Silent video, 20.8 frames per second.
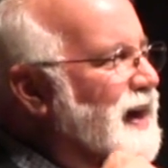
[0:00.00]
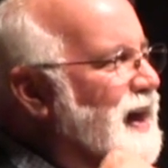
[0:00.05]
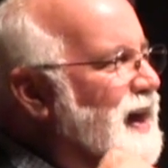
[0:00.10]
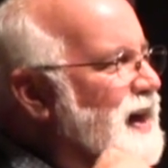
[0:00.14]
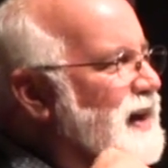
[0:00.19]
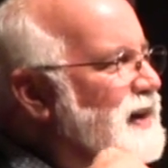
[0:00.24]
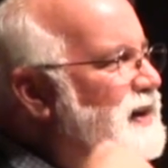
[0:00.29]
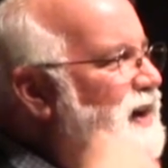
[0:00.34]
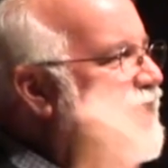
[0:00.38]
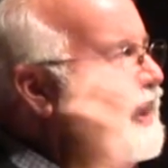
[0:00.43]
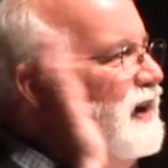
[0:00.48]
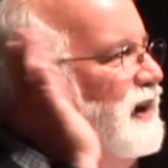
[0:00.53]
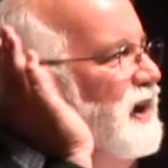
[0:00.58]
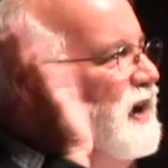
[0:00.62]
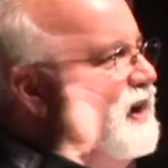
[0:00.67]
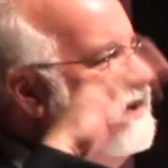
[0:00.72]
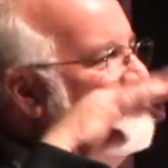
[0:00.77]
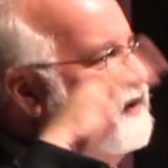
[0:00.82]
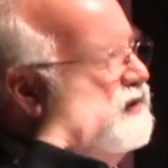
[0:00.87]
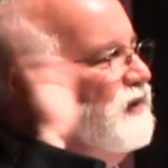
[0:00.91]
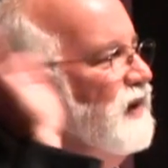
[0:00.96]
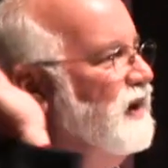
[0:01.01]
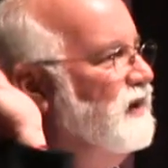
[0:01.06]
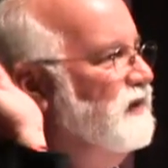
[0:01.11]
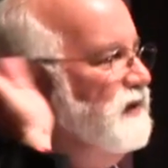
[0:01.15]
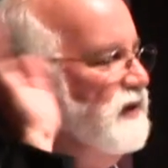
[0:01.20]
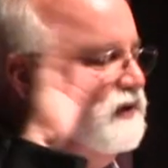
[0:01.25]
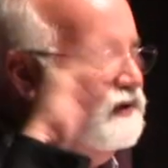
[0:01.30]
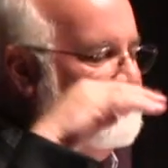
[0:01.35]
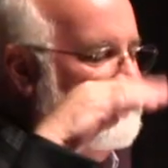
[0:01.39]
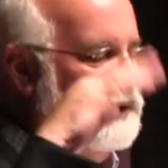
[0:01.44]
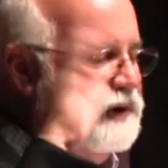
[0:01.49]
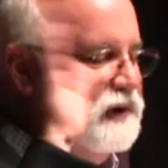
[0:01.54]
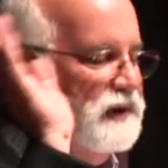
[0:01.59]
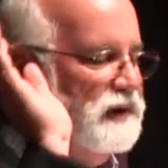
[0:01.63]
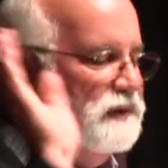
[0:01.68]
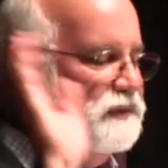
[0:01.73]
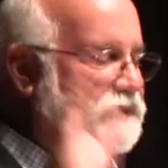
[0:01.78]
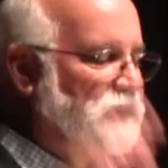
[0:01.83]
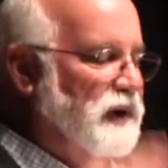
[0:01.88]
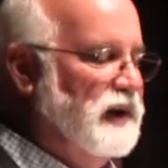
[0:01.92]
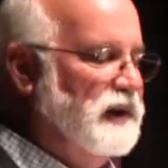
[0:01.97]
And Diane Keaton decides to sort of
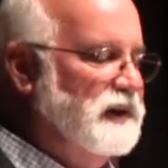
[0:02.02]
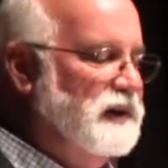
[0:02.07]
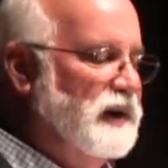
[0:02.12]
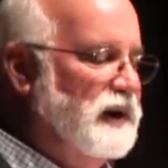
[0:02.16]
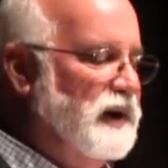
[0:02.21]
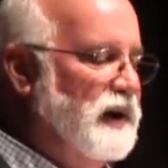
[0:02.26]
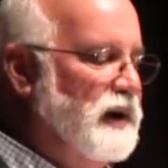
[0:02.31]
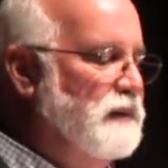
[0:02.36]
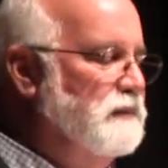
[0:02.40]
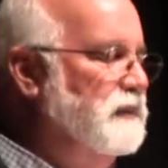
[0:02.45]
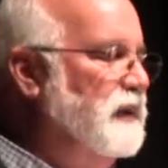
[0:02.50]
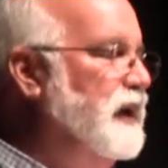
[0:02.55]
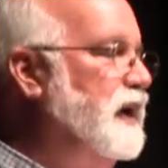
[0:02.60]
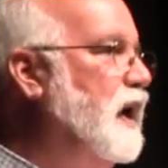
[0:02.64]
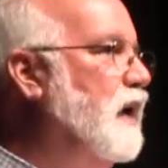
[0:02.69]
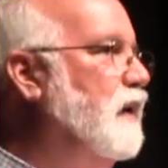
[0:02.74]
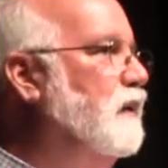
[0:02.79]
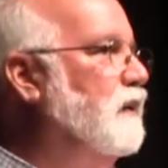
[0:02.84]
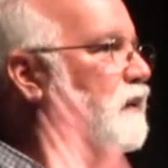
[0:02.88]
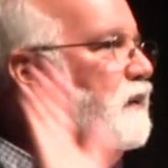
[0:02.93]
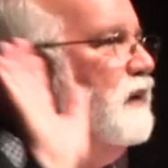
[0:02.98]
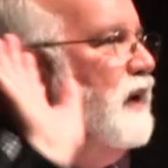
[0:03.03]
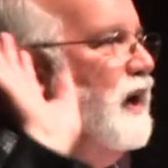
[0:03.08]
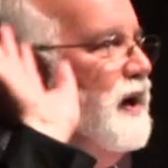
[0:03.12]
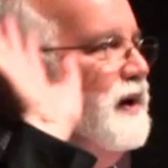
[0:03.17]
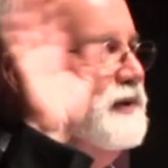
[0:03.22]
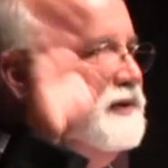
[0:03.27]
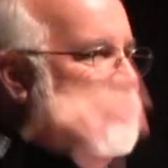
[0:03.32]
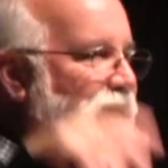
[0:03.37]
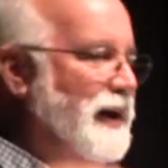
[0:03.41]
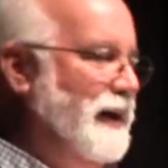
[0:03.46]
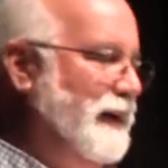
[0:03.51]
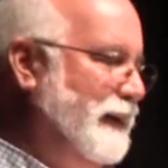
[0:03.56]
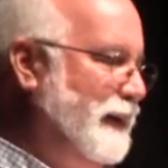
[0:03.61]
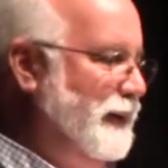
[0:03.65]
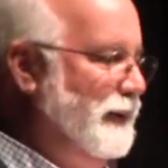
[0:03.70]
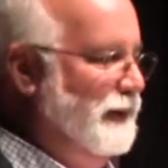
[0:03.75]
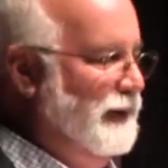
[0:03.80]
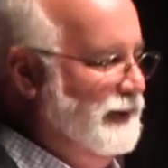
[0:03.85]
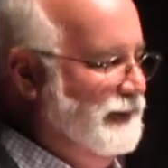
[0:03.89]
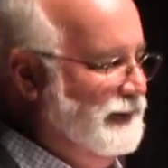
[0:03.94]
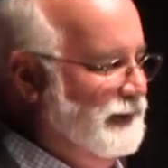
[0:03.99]
deflect it humbly. Oh gosh, I don't
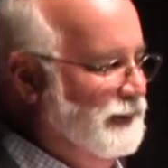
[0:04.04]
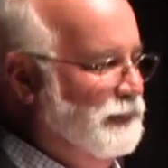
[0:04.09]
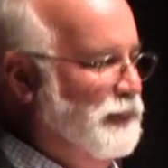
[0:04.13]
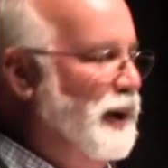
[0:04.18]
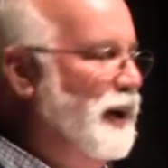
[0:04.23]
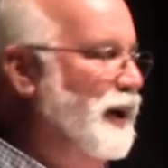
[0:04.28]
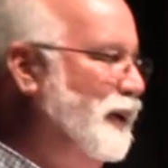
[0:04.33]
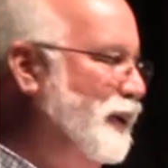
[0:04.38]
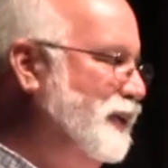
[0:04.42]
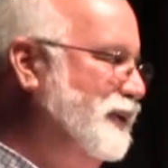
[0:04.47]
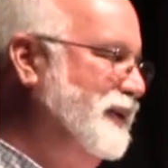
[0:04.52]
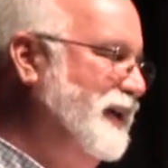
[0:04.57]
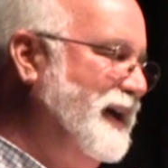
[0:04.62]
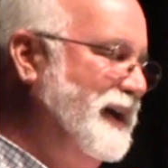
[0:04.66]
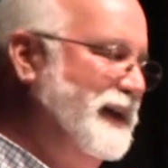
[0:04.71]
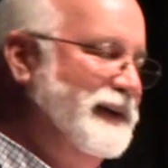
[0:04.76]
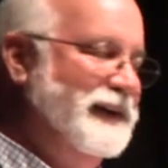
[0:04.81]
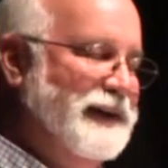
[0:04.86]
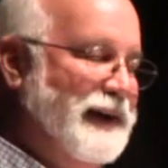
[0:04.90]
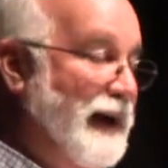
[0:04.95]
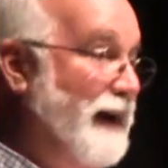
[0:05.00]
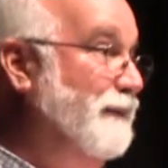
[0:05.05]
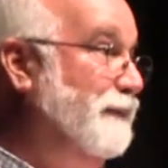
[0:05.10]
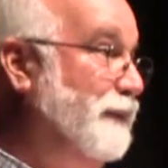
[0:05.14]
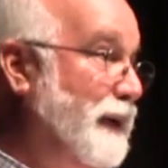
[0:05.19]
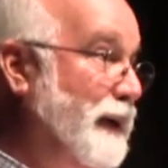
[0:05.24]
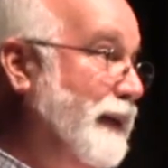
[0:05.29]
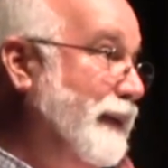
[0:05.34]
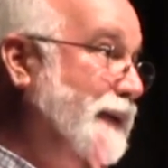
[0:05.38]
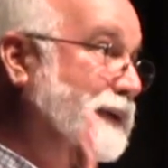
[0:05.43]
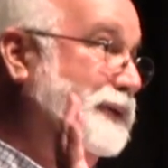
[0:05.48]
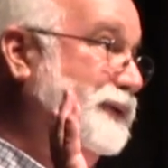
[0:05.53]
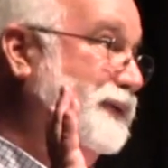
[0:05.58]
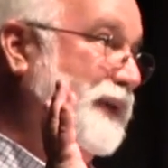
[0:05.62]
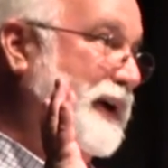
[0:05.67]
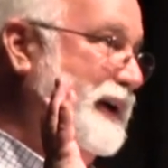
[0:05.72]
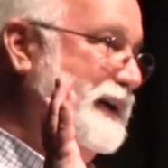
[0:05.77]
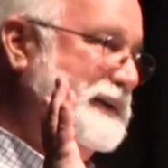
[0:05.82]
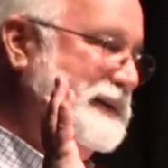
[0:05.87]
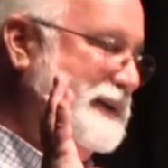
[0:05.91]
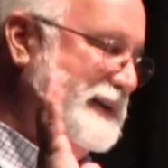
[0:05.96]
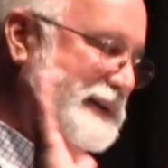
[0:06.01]
know. I suppose I have one of those
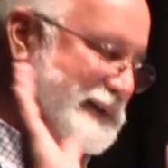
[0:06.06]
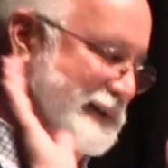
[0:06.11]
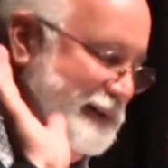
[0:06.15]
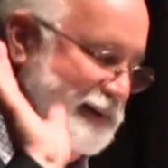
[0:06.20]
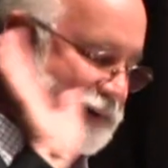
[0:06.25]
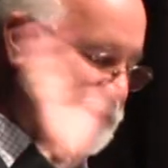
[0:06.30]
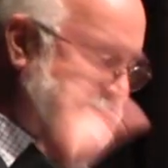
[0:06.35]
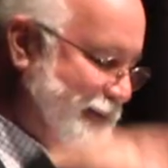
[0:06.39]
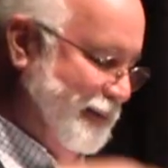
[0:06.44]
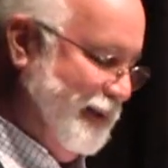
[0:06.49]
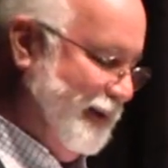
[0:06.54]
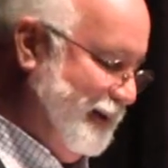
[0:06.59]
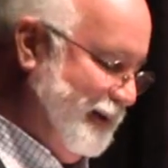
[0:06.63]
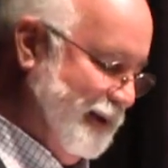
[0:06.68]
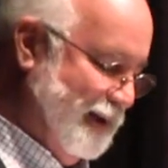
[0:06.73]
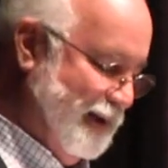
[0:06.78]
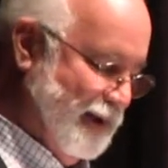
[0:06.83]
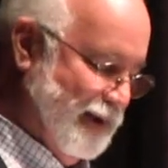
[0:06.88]
faces, you know, that